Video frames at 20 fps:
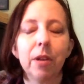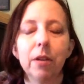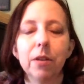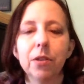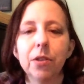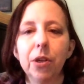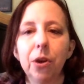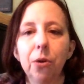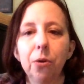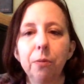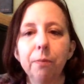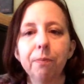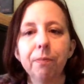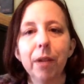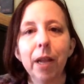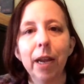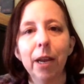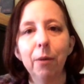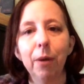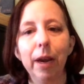So
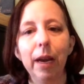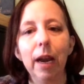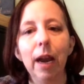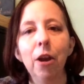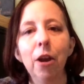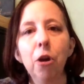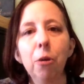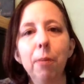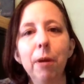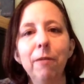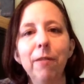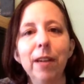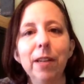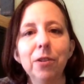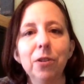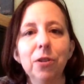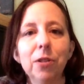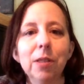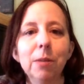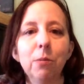anyway, I hope I've
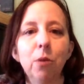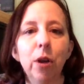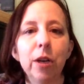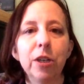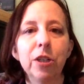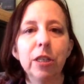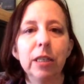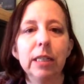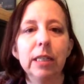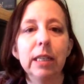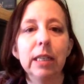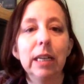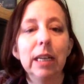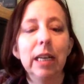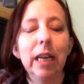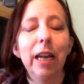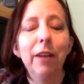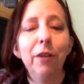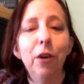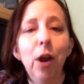answered some questions.
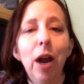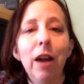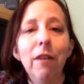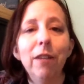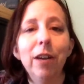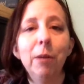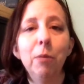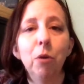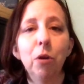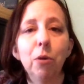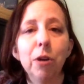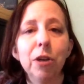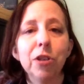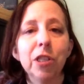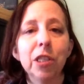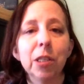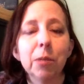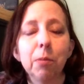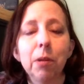If you have any more questions,